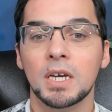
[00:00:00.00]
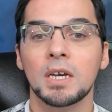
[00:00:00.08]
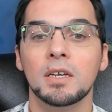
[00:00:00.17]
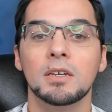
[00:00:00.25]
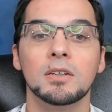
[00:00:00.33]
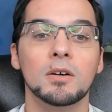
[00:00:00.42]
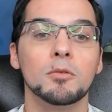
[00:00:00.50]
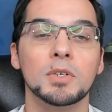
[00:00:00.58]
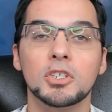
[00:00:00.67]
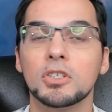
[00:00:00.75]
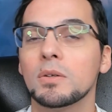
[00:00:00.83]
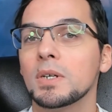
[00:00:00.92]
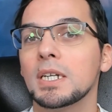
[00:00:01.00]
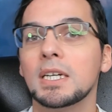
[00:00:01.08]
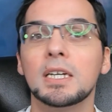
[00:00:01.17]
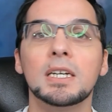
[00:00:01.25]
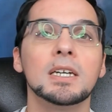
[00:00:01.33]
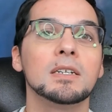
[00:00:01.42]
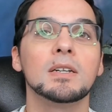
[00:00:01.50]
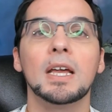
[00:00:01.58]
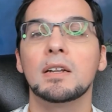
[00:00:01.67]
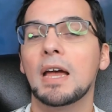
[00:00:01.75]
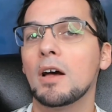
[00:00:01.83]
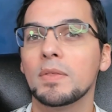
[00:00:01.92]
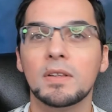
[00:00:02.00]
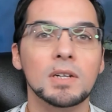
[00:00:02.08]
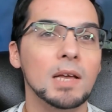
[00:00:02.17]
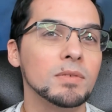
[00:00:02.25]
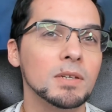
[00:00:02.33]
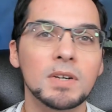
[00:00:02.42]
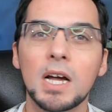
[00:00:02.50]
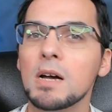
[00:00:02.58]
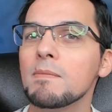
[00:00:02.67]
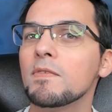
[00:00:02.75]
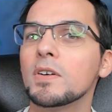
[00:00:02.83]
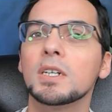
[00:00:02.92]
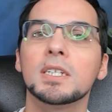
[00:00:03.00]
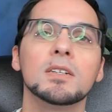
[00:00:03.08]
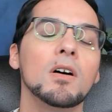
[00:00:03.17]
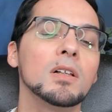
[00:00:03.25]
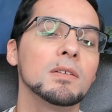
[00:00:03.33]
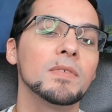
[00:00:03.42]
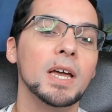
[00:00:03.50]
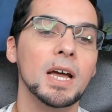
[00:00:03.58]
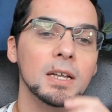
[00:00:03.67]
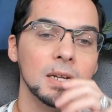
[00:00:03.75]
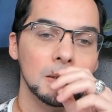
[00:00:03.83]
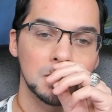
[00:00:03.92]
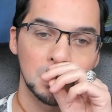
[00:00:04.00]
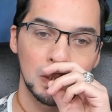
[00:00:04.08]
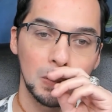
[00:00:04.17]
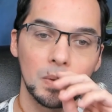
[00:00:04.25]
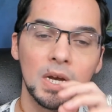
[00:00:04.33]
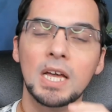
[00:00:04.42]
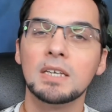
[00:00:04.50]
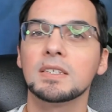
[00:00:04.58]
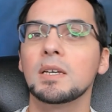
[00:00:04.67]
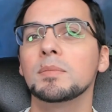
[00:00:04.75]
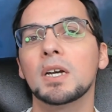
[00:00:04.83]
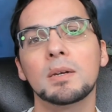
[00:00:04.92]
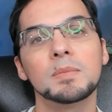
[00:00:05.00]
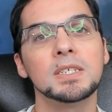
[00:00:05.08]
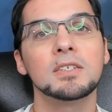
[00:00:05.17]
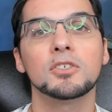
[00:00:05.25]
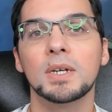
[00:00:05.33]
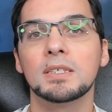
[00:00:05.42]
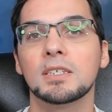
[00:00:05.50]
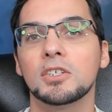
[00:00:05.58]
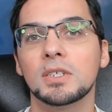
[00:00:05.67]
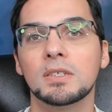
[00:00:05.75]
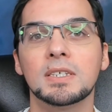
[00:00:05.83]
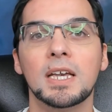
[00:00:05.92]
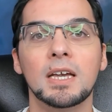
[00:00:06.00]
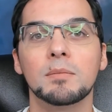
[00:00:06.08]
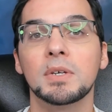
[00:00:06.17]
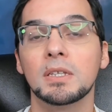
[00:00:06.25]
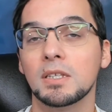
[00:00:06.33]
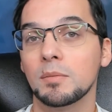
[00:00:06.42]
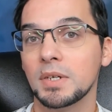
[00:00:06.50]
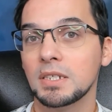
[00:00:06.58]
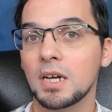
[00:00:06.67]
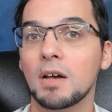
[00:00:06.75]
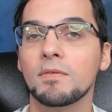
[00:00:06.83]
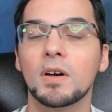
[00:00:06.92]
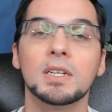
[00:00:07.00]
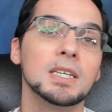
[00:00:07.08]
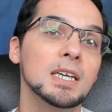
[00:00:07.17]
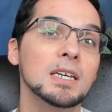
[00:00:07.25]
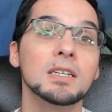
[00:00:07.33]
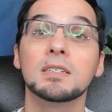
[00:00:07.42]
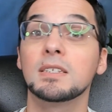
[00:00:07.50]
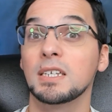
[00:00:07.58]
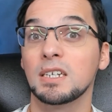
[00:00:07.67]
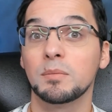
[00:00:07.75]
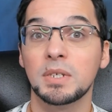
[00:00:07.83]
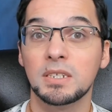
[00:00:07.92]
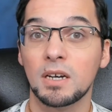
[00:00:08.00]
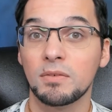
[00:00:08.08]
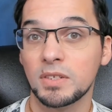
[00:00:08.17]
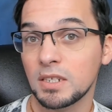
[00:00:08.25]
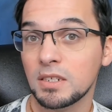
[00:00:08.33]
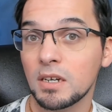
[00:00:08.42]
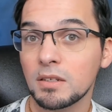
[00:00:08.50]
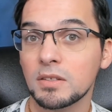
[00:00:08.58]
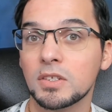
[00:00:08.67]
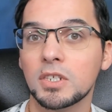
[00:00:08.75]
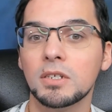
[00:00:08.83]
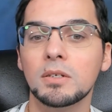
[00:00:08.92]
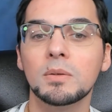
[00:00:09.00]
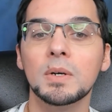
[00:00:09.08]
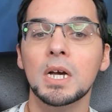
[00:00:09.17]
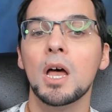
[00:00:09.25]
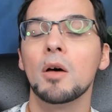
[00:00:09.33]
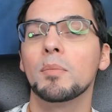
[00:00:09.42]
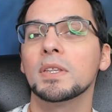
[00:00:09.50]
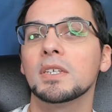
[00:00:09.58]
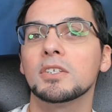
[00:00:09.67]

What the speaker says: you know, maturity and how their level of comfort and all of that. And so sometimes these transitions can be a little bit tough on kids. They can be tough on adults too. But this